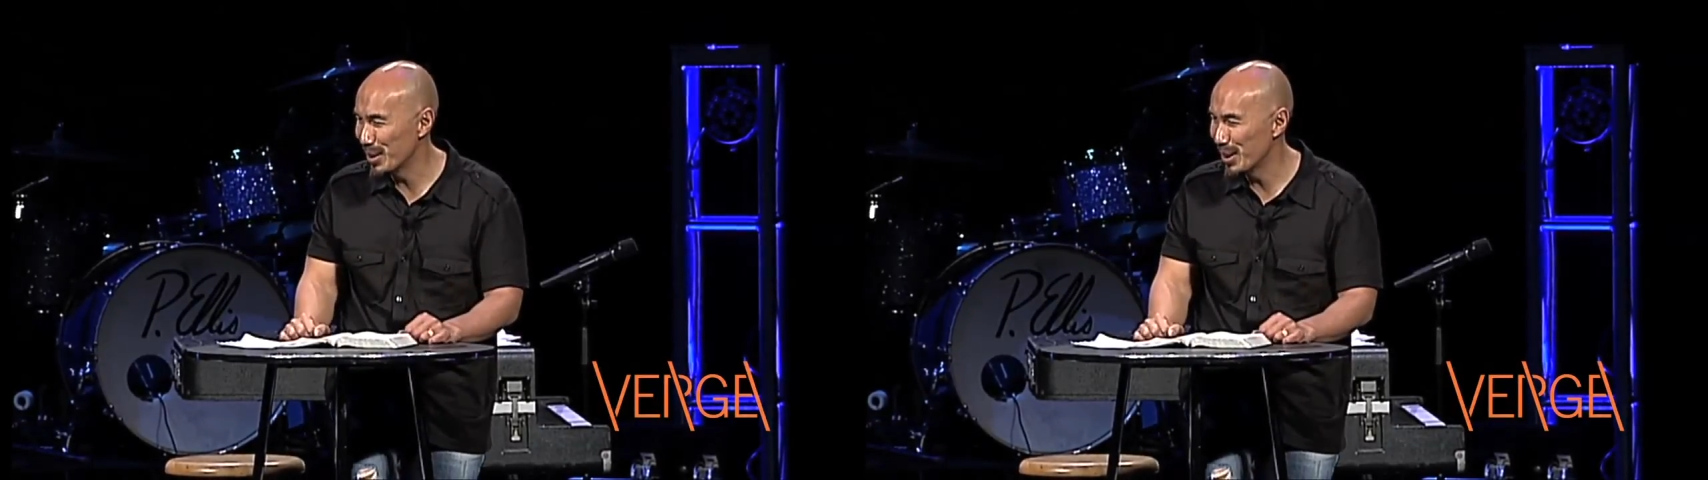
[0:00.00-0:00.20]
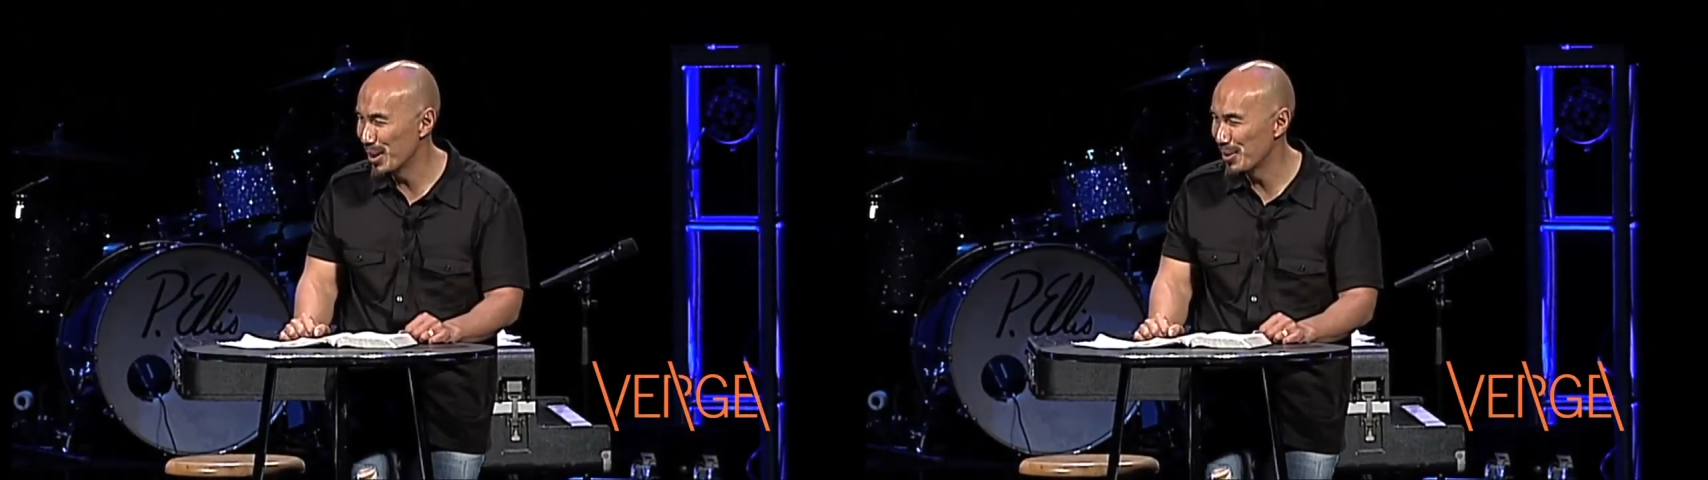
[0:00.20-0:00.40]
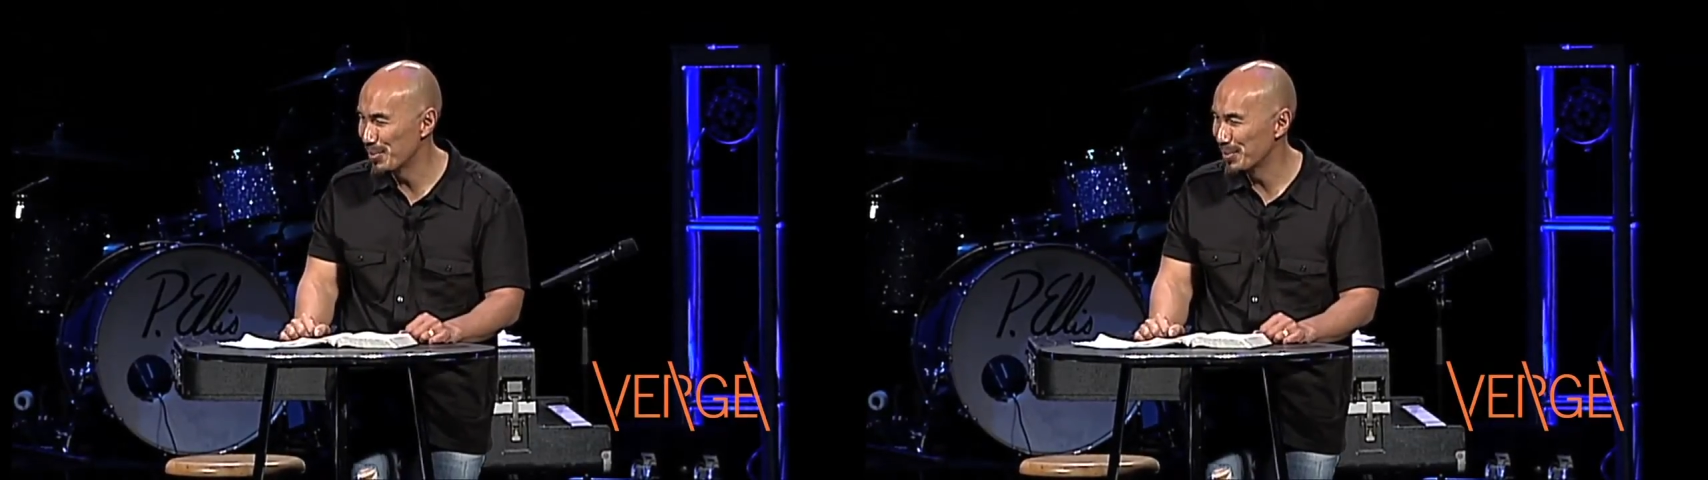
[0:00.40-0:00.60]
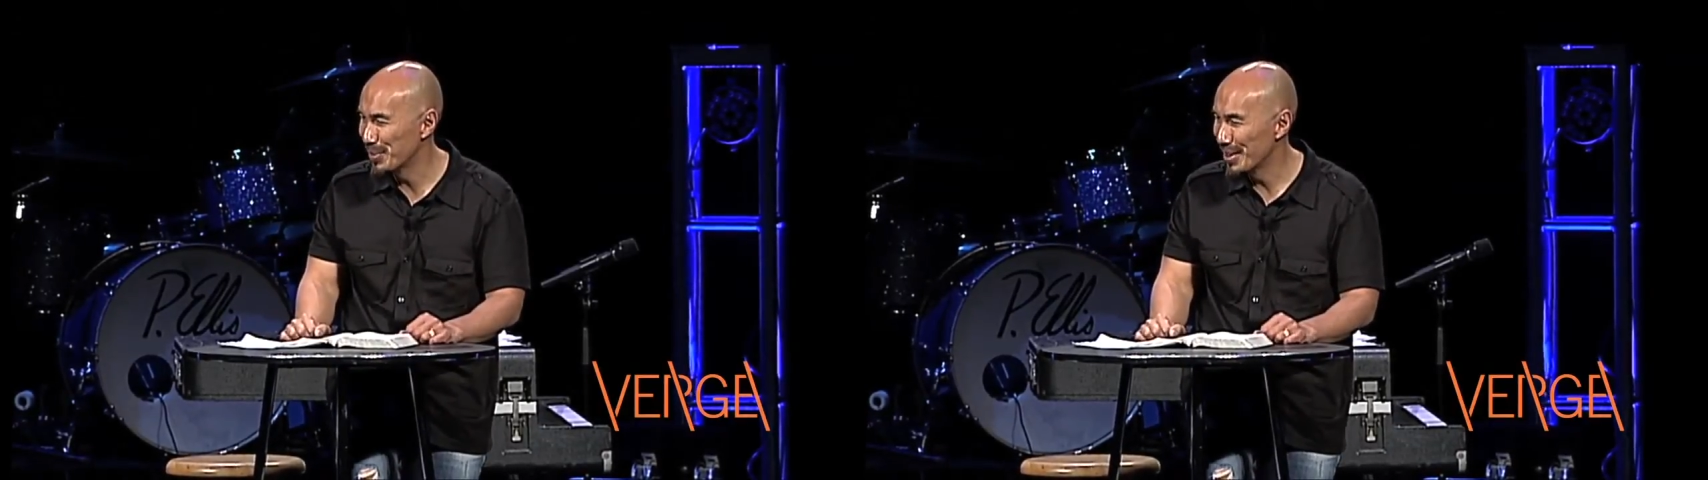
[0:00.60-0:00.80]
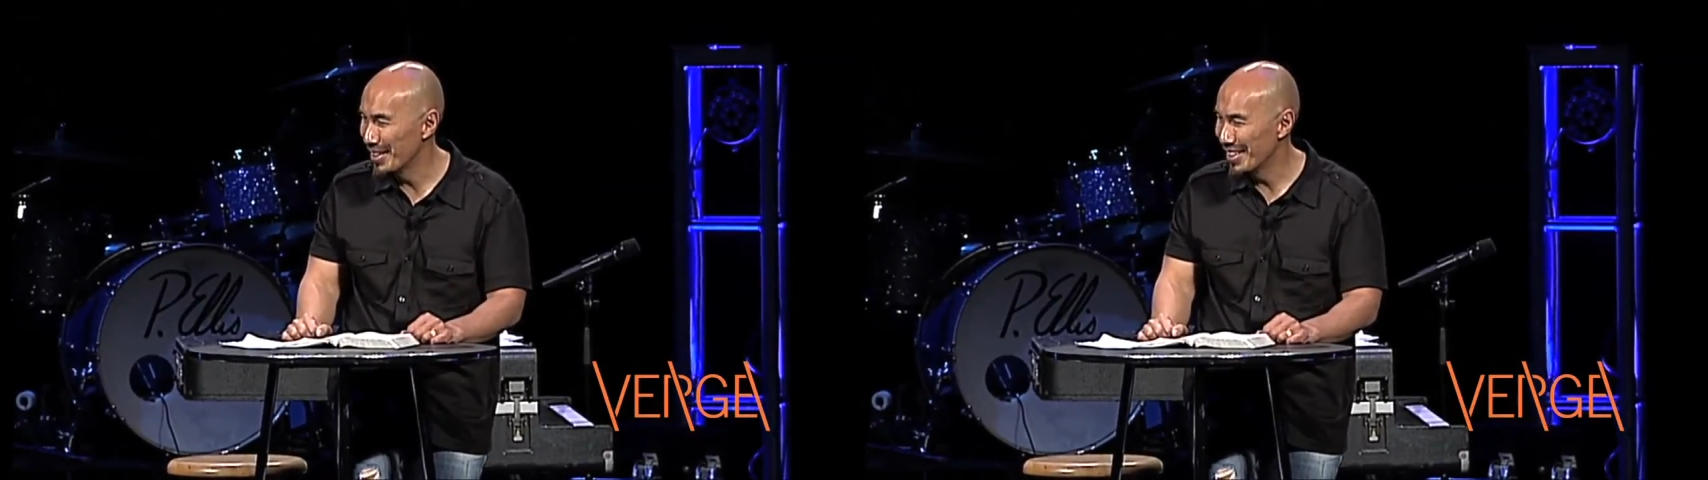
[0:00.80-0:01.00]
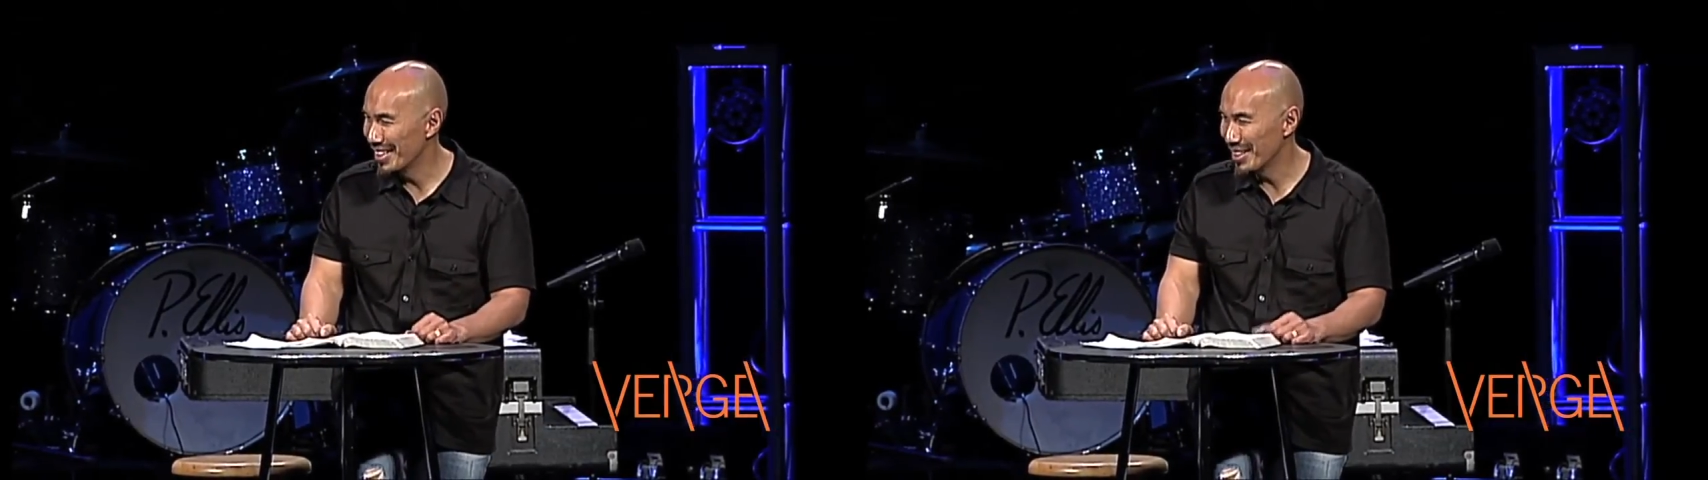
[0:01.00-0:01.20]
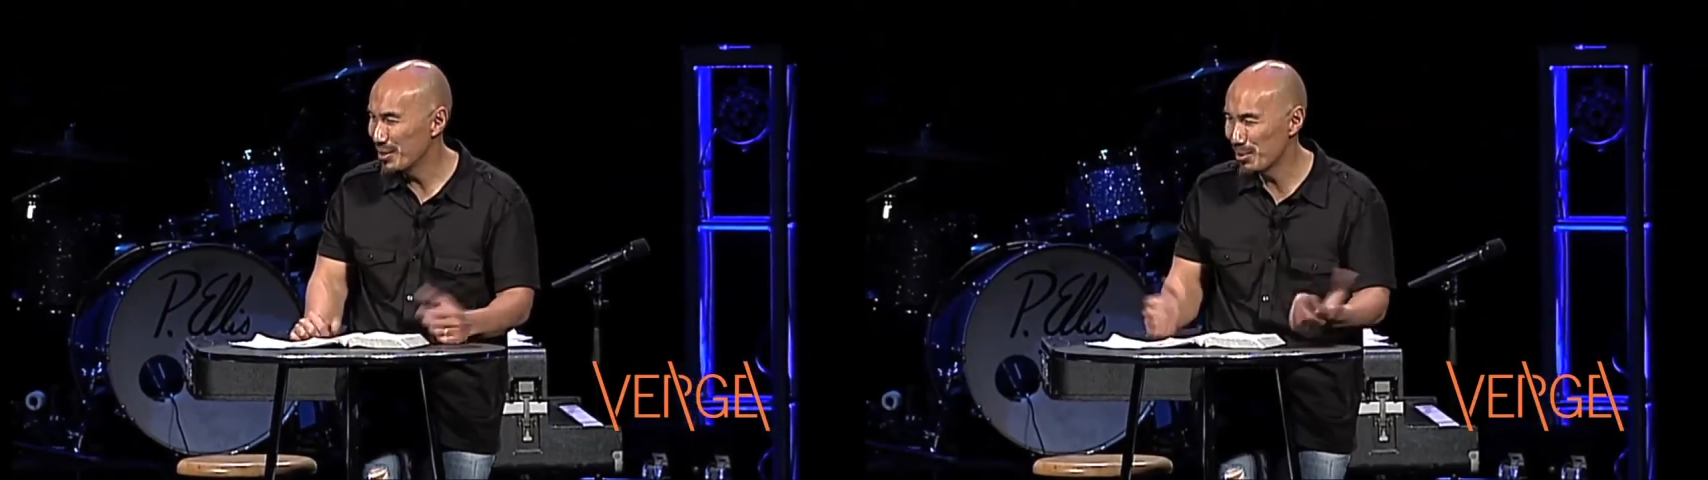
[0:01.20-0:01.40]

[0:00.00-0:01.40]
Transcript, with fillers: Um, it's